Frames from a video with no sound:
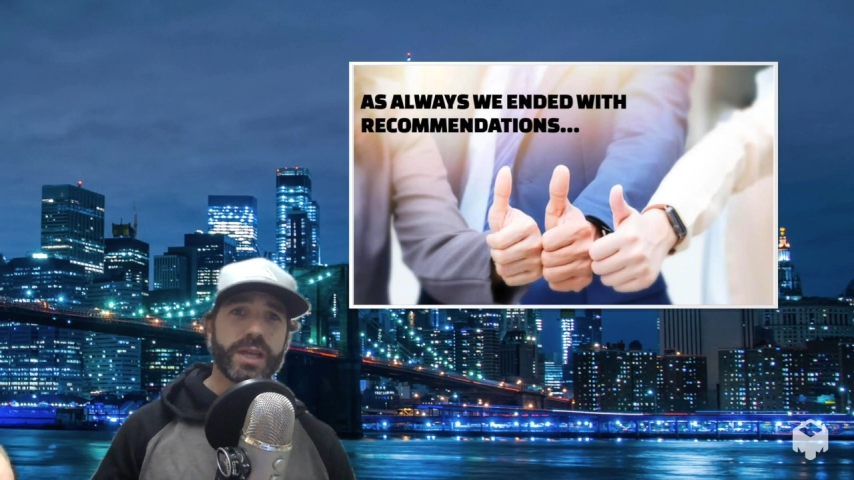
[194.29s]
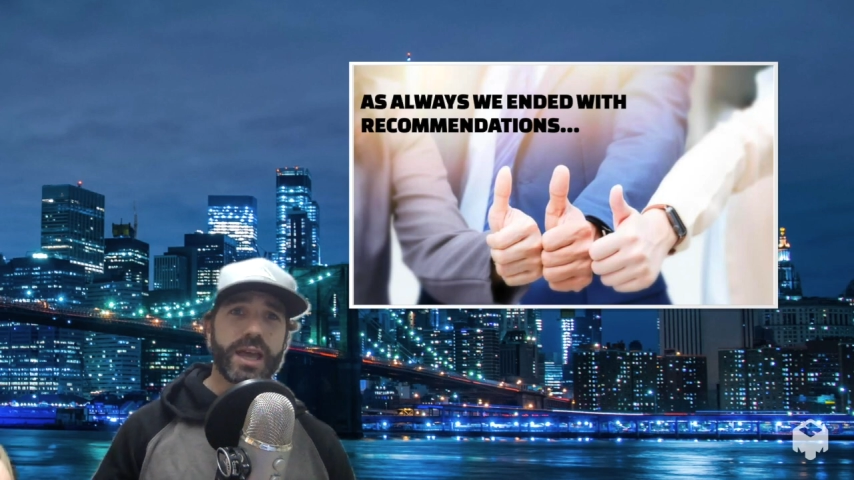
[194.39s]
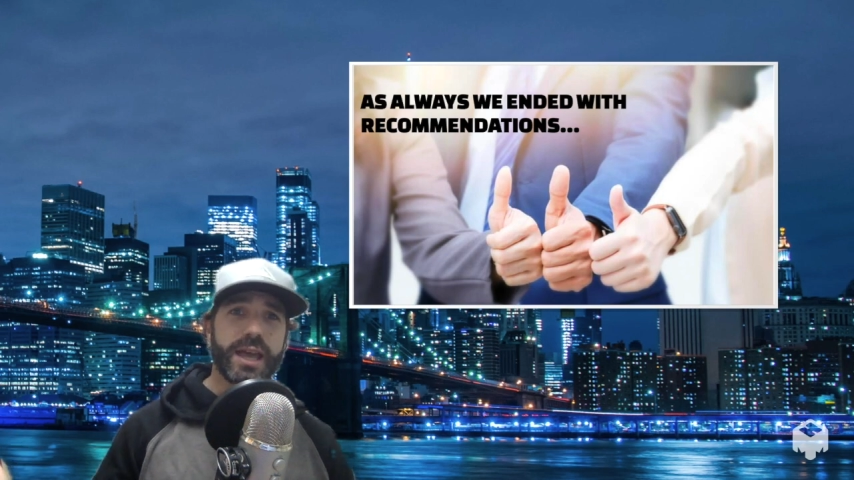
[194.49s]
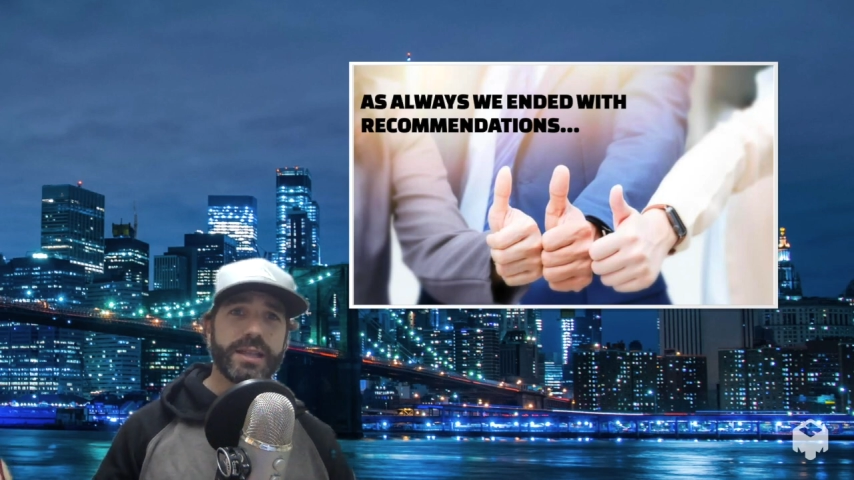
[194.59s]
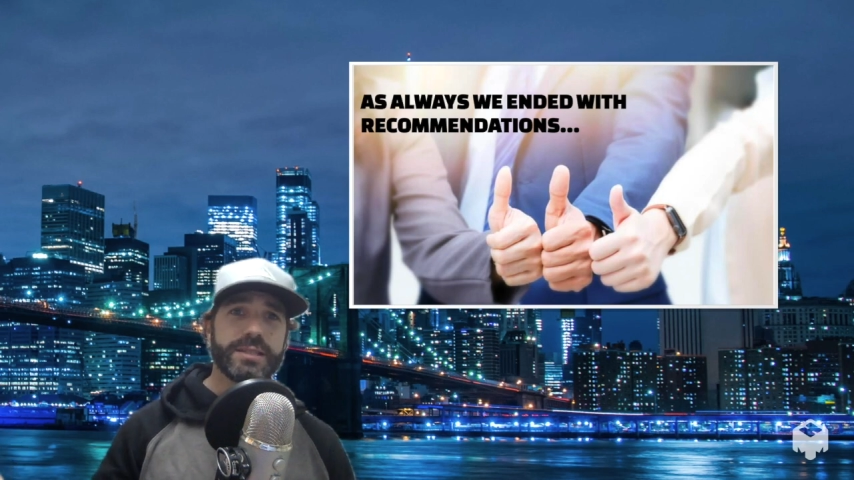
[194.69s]
we
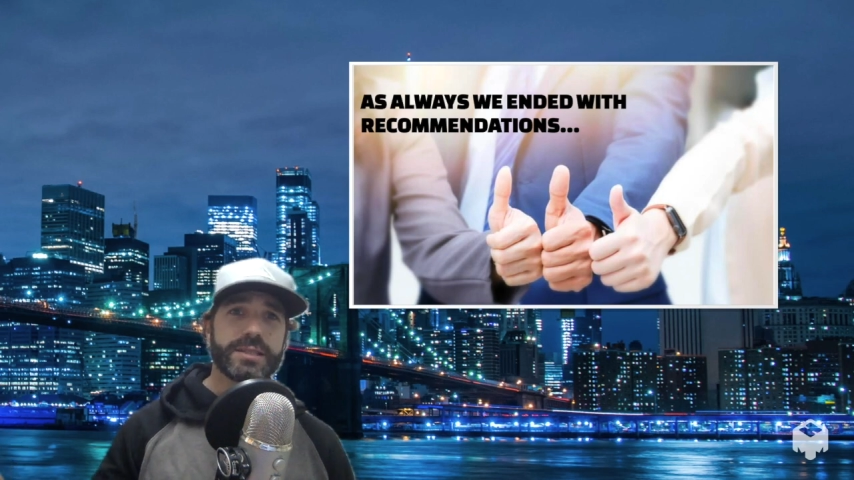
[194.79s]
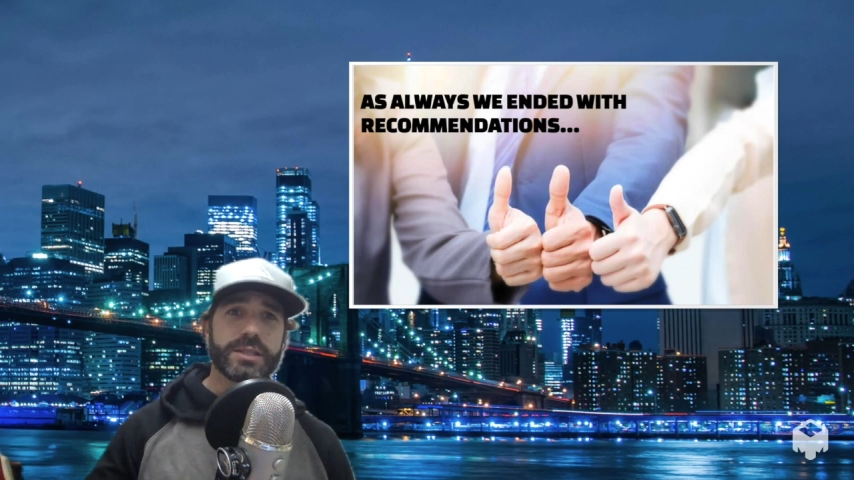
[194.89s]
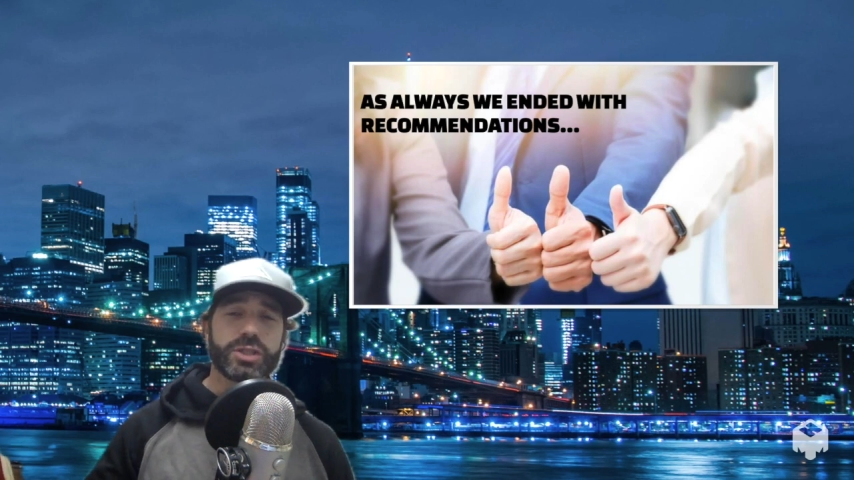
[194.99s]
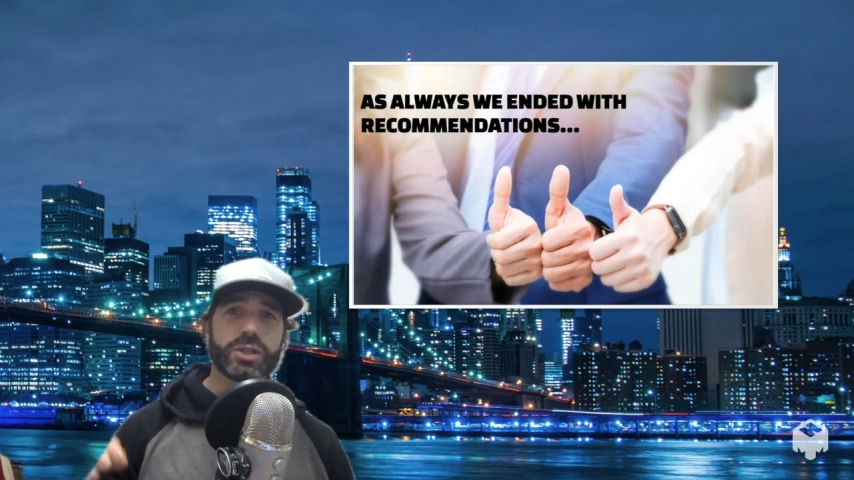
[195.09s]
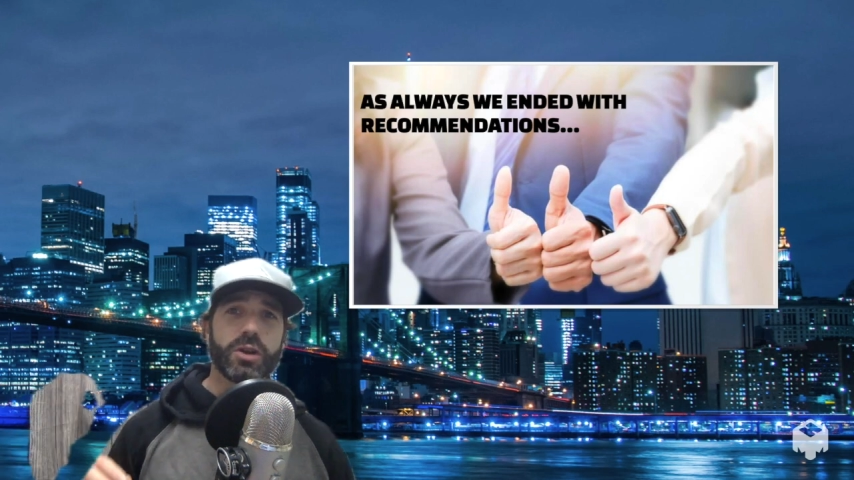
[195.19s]
end
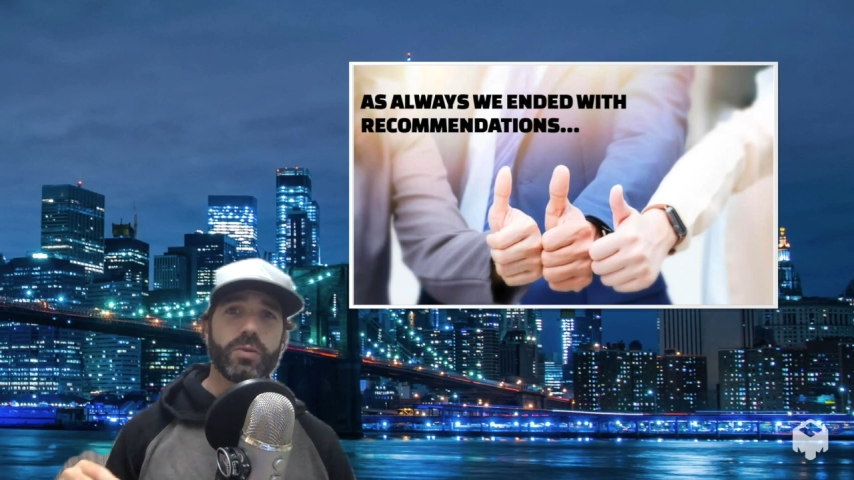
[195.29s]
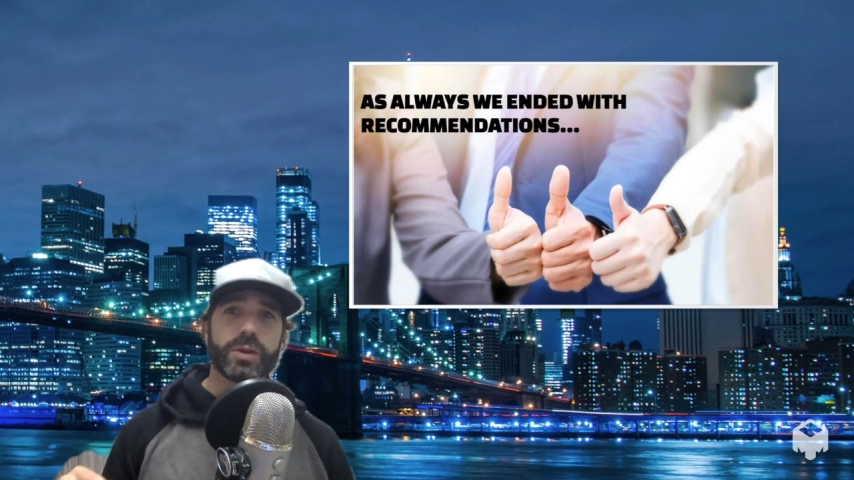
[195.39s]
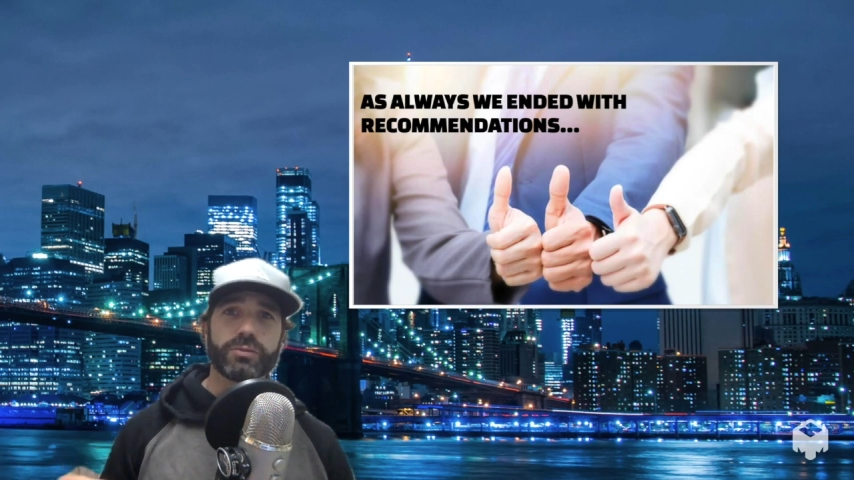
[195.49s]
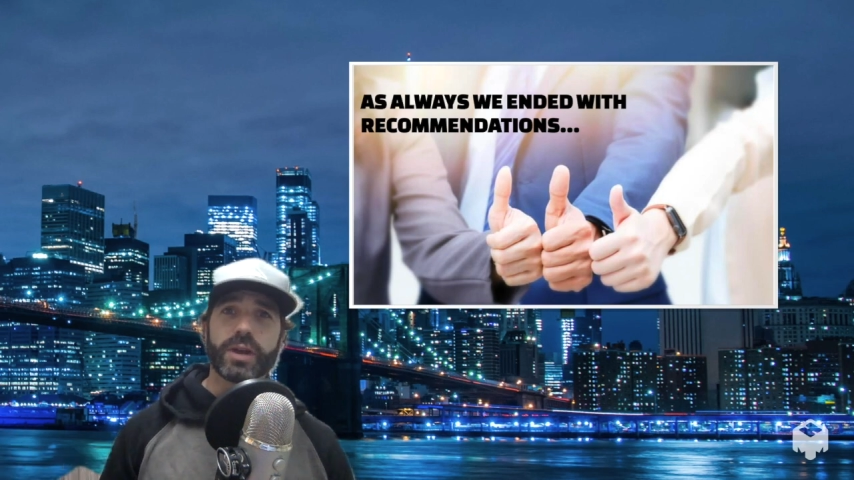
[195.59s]
the show with